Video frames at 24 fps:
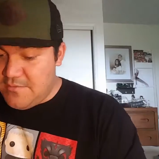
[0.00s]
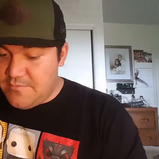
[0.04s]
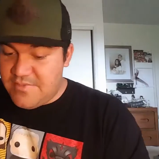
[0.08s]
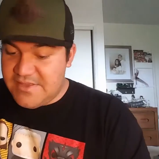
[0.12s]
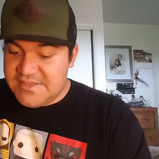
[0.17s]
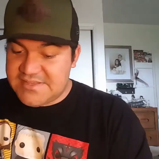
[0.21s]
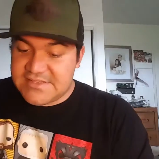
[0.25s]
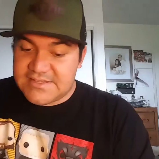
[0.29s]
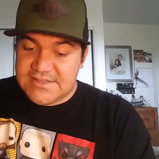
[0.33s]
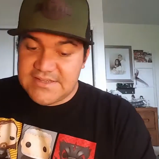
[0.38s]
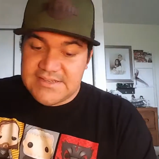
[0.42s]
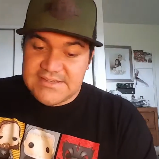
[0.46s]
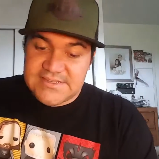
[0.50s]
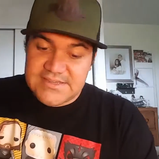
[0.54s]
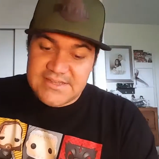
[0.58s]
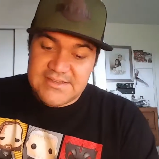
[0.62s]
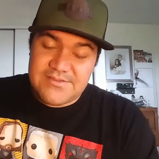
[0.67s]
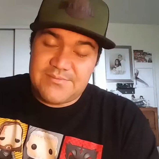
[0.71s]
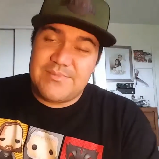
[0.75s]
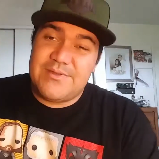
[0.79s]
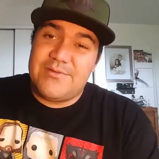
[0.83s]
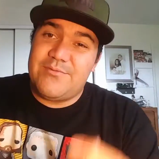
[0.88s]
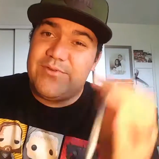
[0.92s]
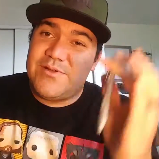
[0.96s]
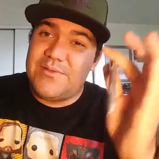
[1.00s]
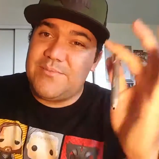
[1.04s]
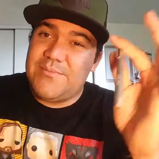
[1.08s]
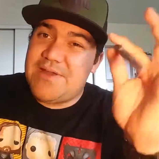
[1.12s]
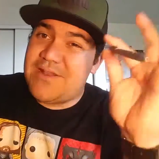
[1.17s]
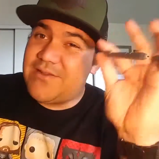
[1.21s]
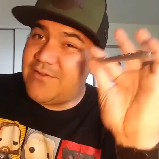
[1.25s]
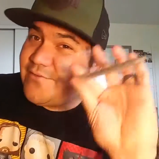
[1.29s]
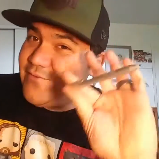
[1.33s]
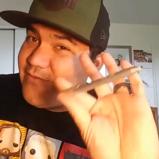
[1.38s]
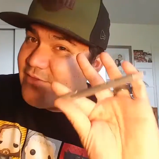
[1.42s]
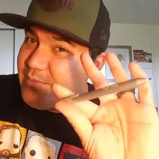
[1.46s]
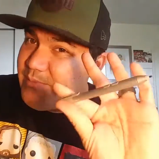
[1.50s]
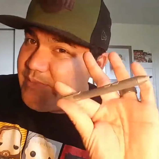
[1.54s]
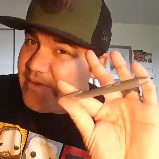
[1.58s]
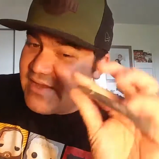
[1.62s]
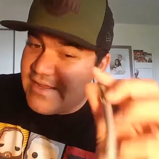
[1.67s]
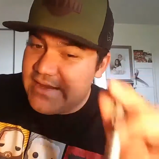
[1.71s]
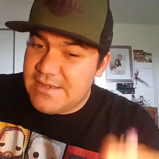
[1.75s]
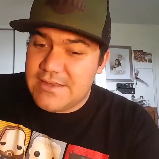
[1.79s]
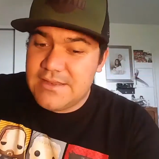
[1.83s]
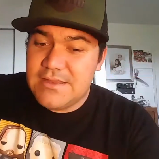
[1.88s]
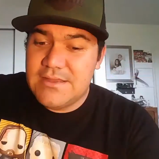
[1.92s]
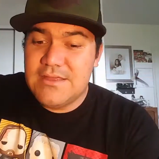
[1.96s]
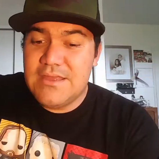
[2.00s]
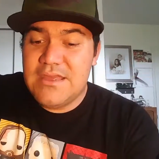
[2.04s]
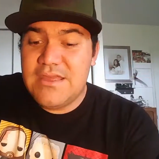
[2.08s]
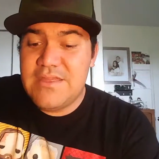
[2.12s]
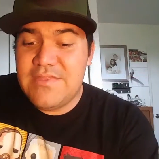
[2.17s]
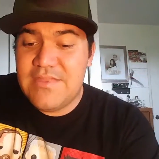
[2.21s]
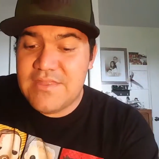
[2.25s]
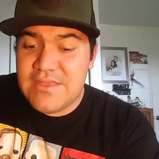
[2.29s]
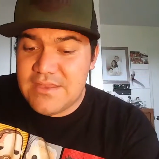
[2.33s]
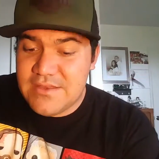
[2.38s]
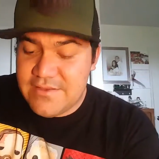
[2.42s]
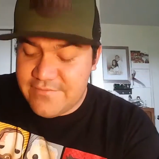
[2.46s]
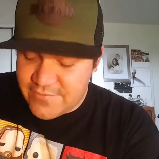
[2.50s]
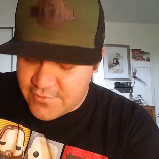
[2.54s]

Basically, it's going to be one battery for the pen, and then